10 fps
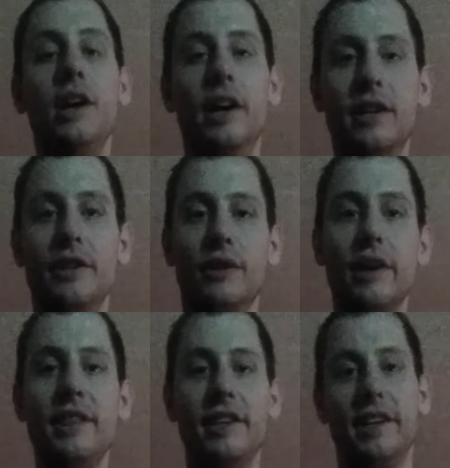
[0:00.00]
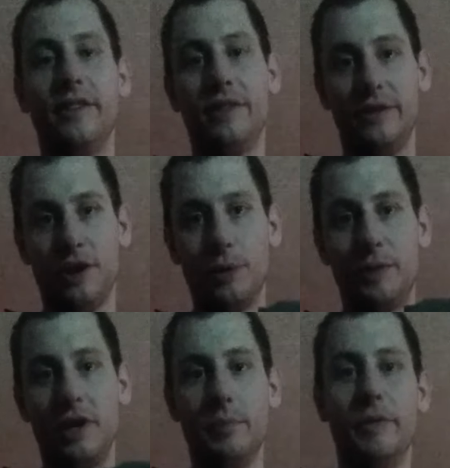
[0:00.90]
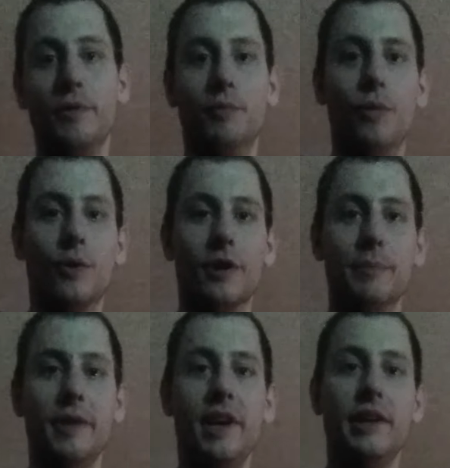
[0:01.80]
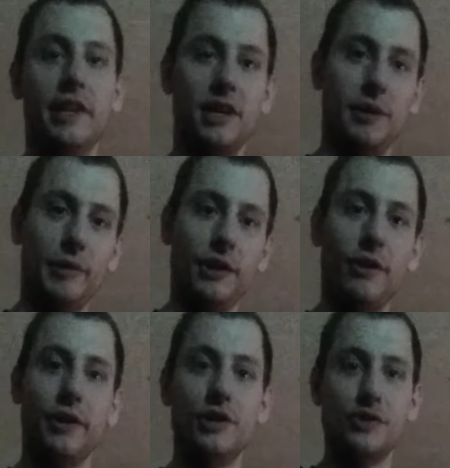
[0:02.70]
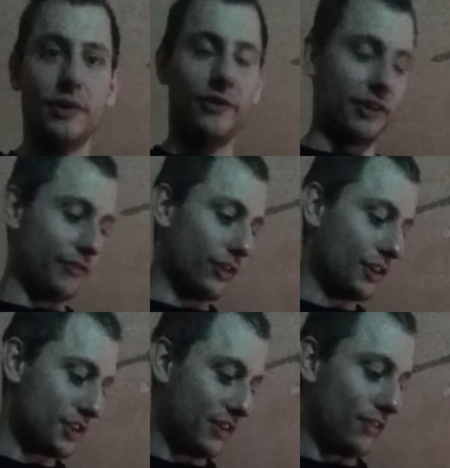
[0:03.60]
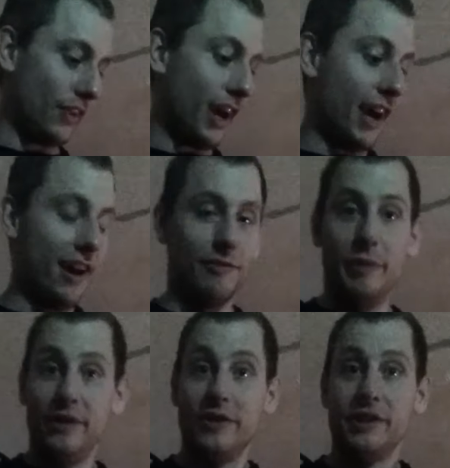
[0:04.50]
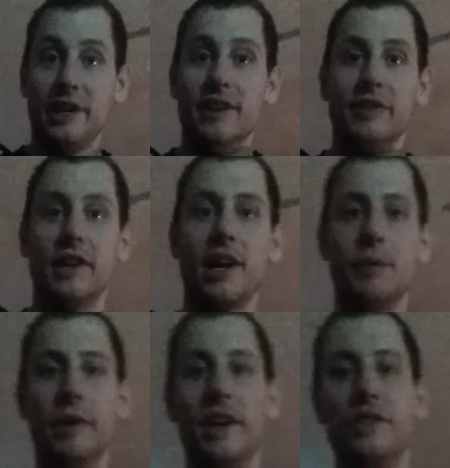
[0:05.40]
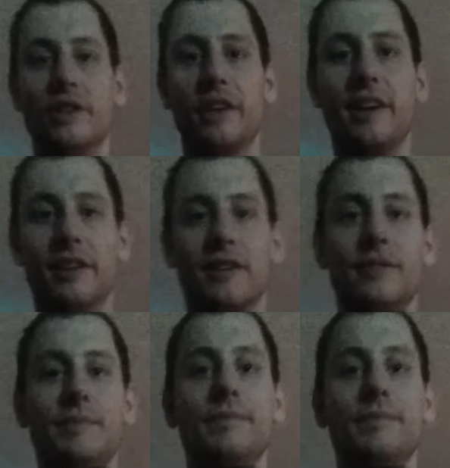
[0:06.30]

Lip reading: Another great thing is these help keep me warm. They come in long and short sleeve versions, and I have basically every combination in color.